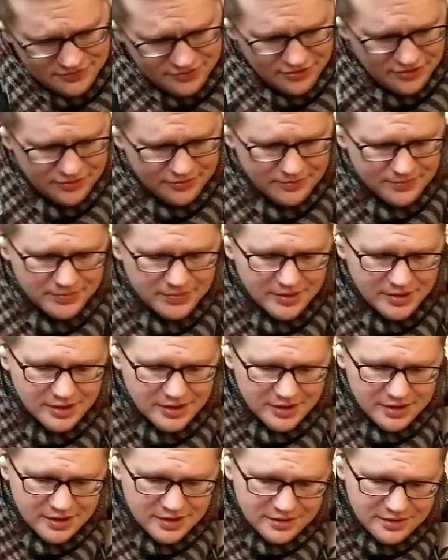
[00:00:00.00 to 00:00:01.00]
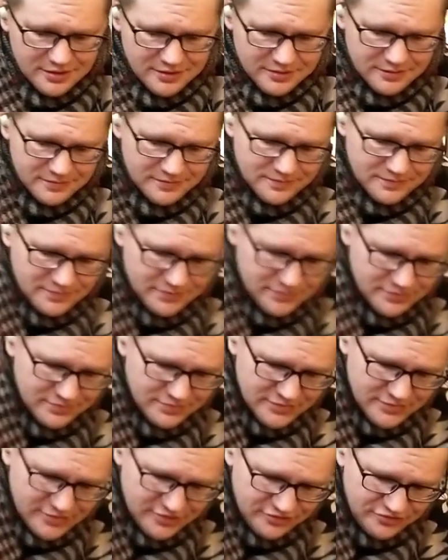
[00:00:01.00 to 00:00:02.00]
So
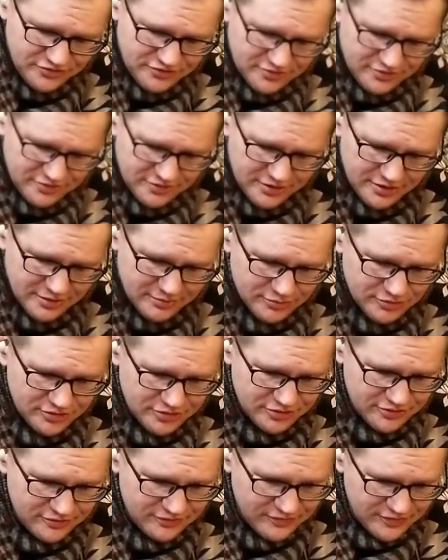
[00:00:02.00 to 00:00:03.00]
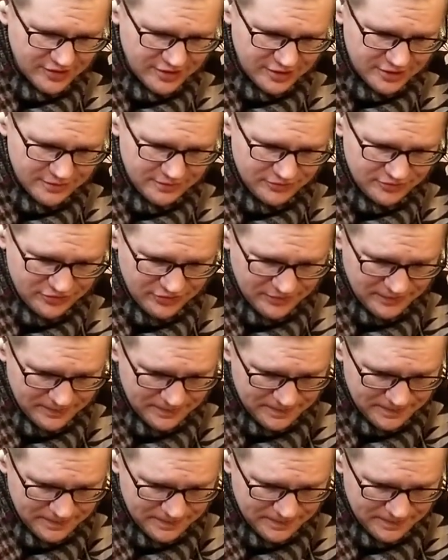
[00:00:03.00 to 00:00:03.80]
that's their number 2 Phillips.